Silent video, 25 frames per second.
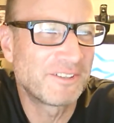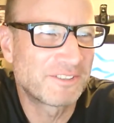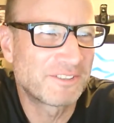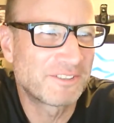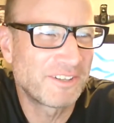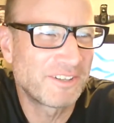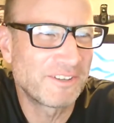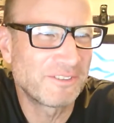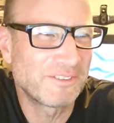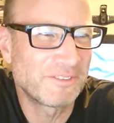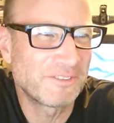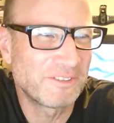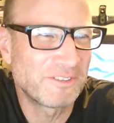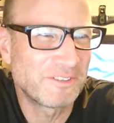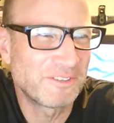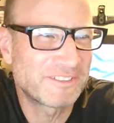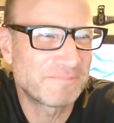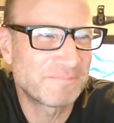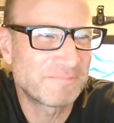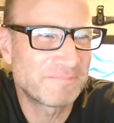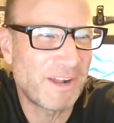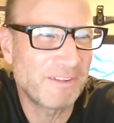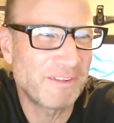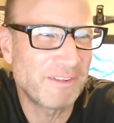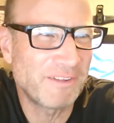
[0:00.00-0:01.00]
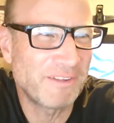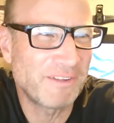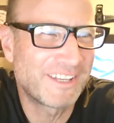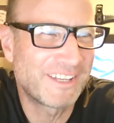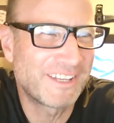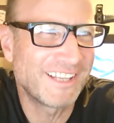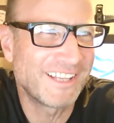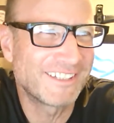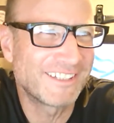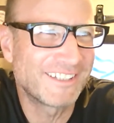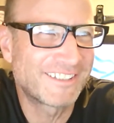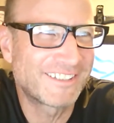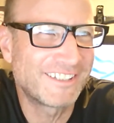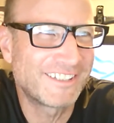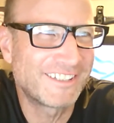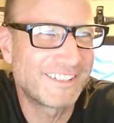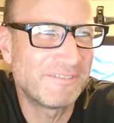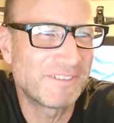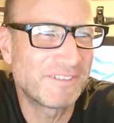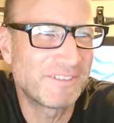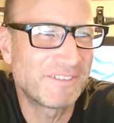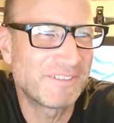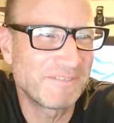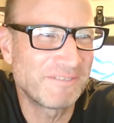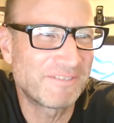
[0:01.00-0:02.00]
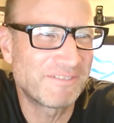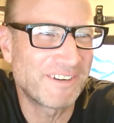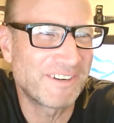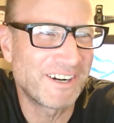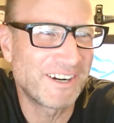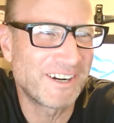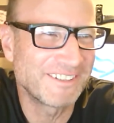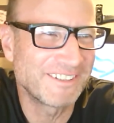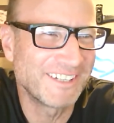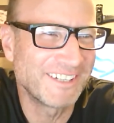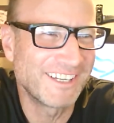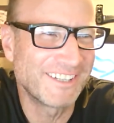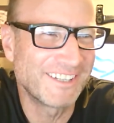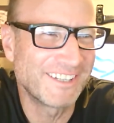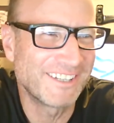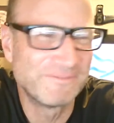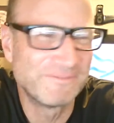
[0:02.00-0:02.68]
So you probably can't see very far, right?